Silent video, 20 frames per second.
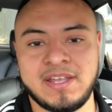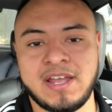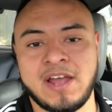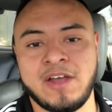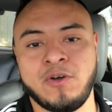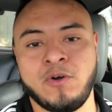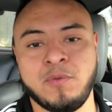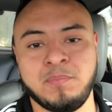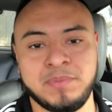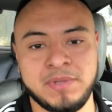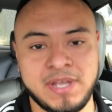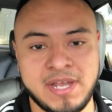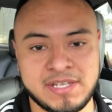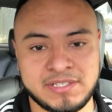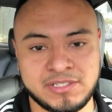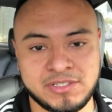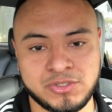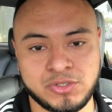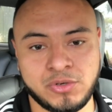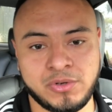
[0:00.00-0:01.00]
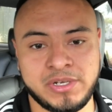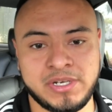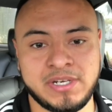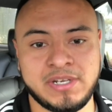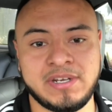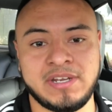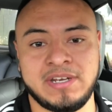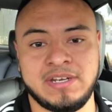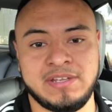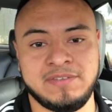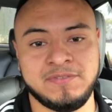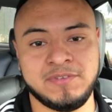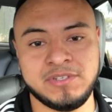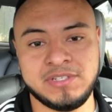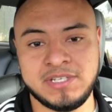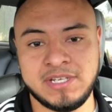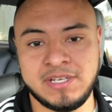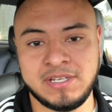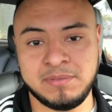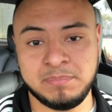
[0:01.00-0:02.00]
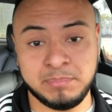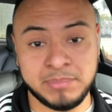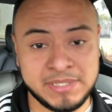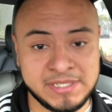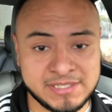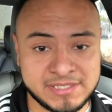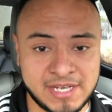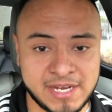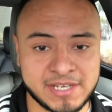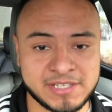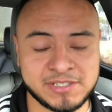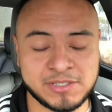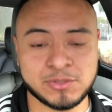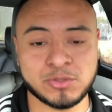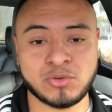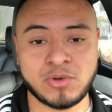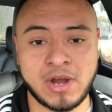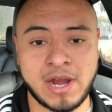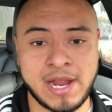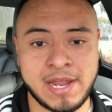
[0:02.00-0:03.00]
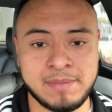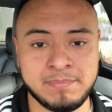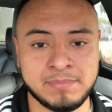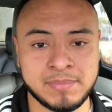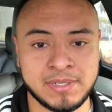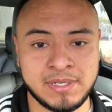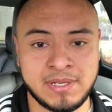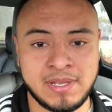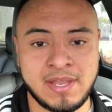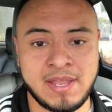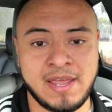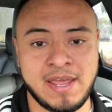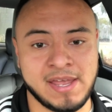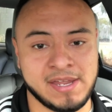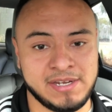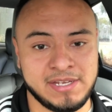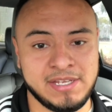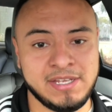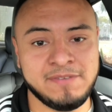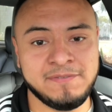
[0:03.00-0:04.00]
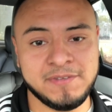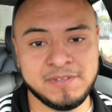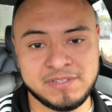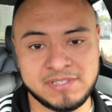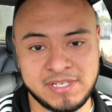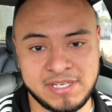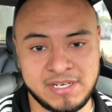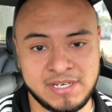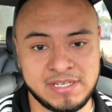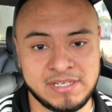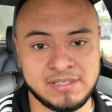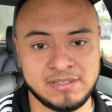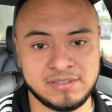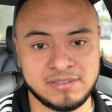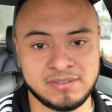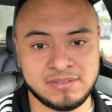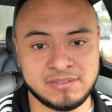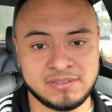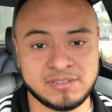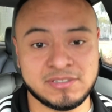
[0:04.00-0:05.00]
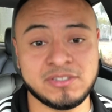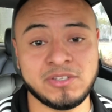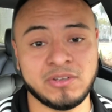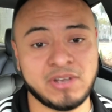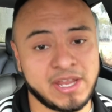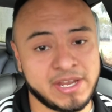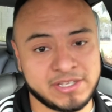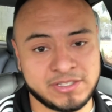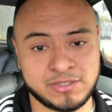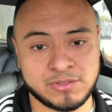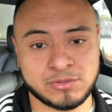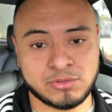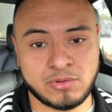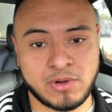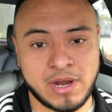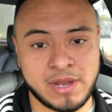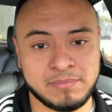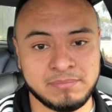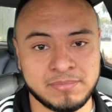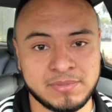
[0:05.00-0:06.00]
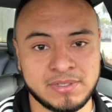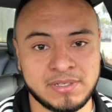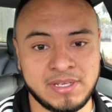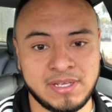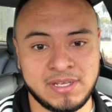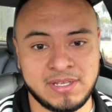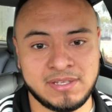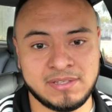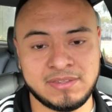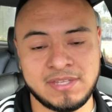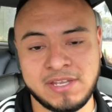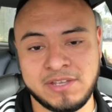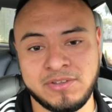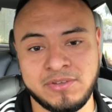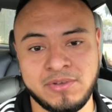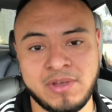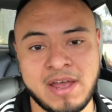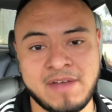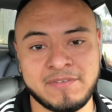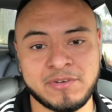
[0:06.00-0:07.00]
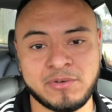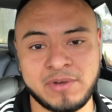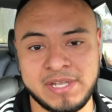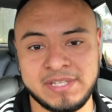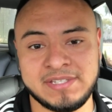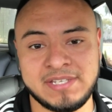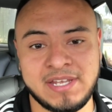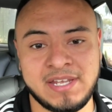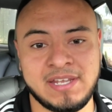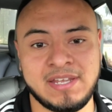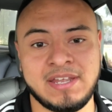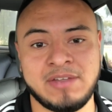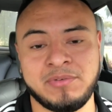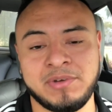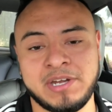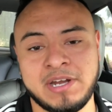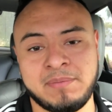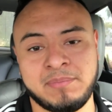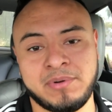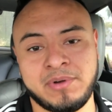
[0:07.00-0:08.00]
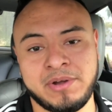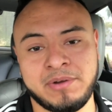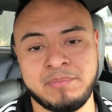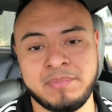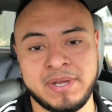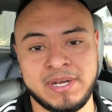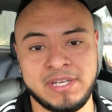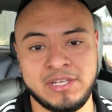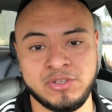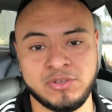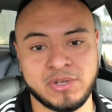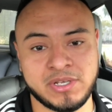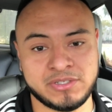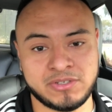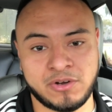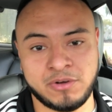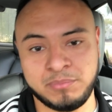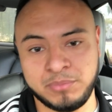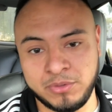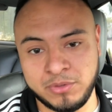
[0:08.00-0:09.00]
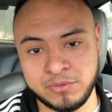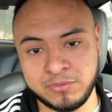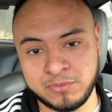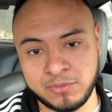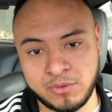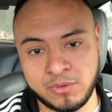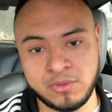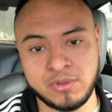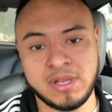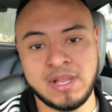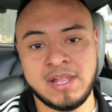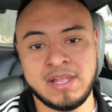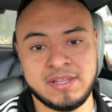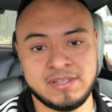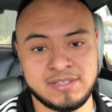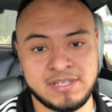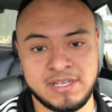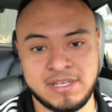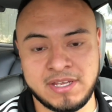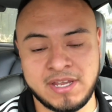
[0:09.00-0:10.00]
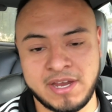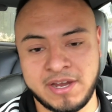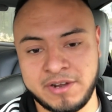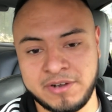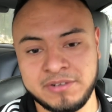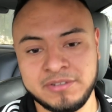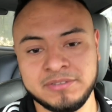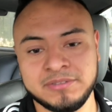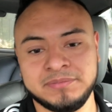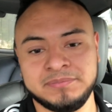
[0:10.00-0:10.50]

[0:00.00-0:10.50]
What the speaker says: I hope you guys enjoyed it. And if you did, please like and subscribe. And if you didn't, still like and subscribe. And thank you. Have a great day. And remember, everybody, you guys are beautiful. Take care.